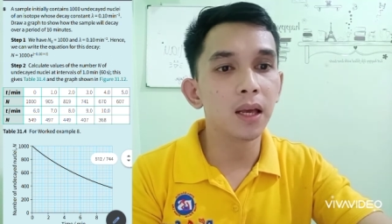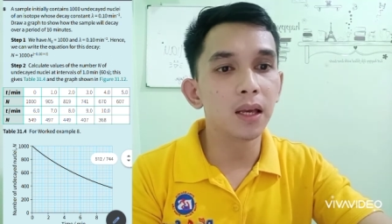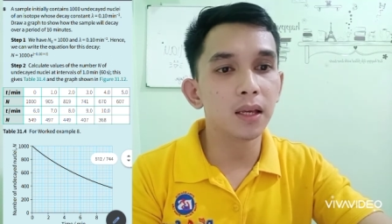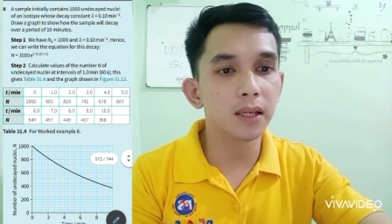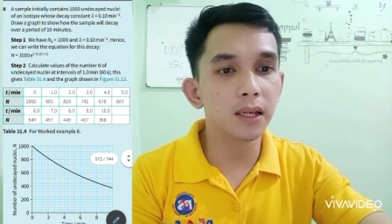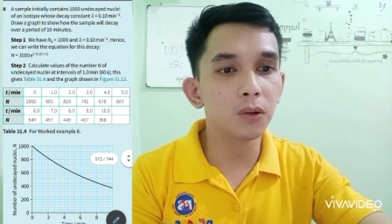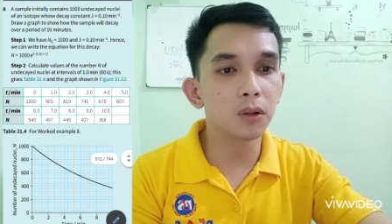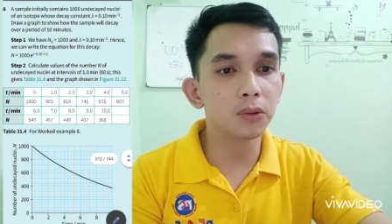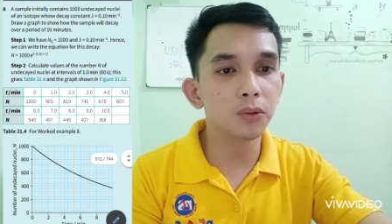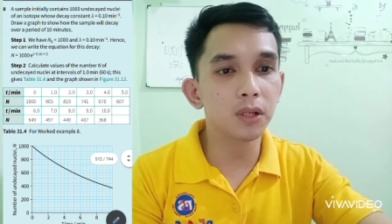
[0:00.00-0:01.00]
is equal
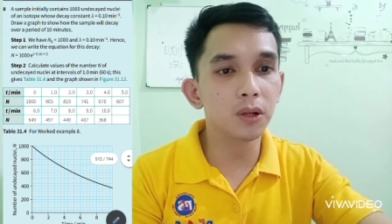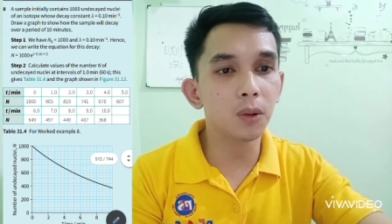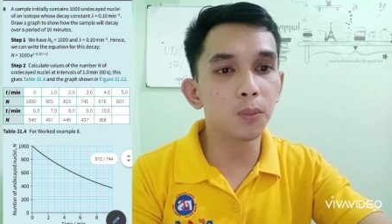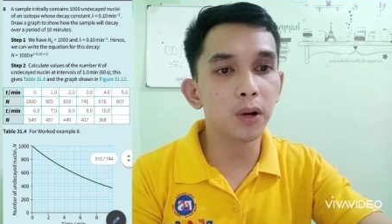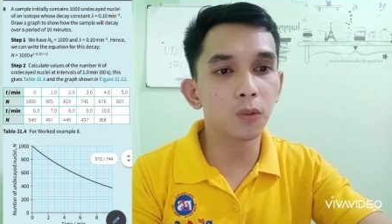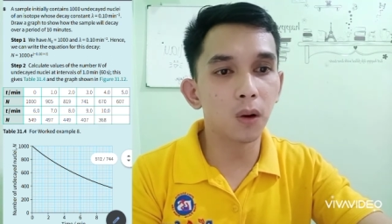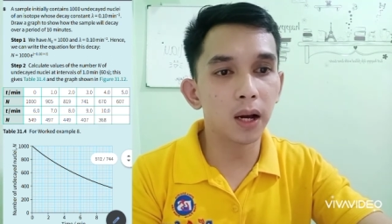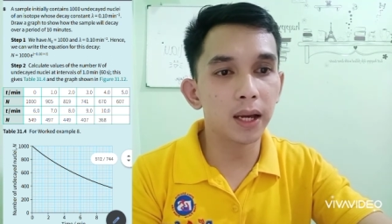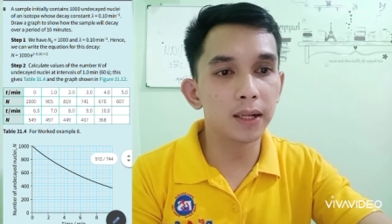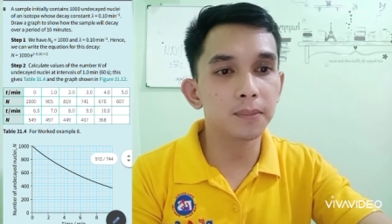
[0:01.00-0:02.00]
to
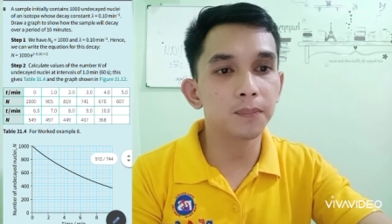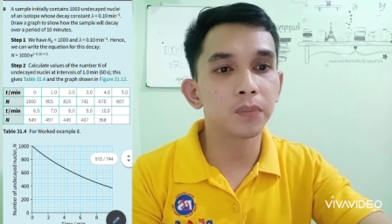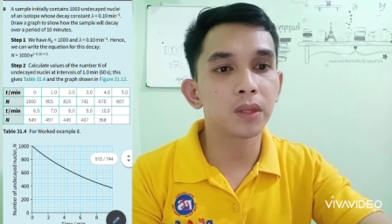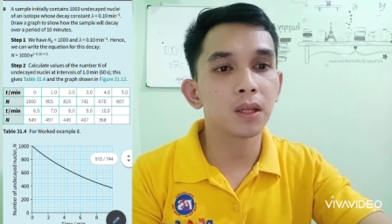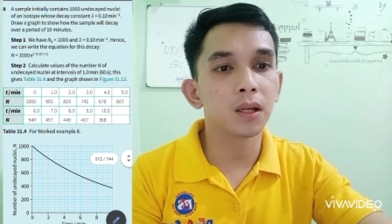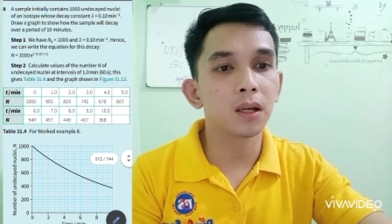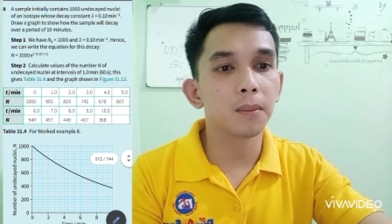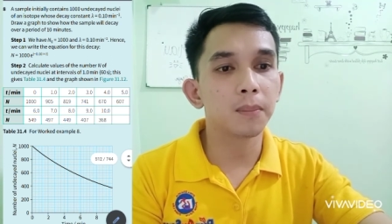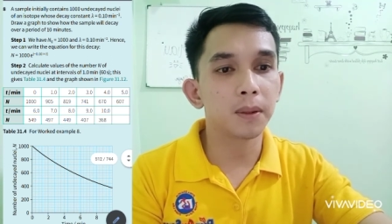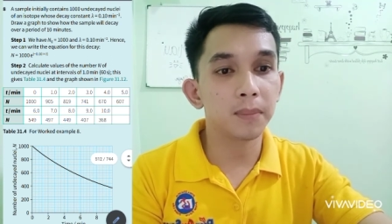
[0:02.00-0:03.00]
0.1
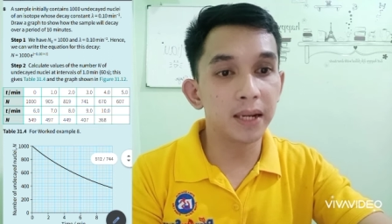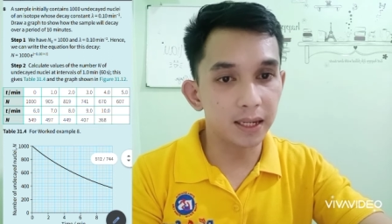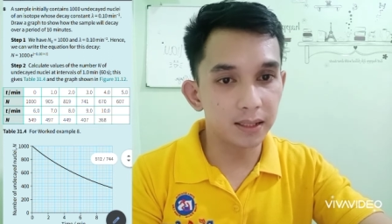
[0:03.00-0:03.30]
per minute.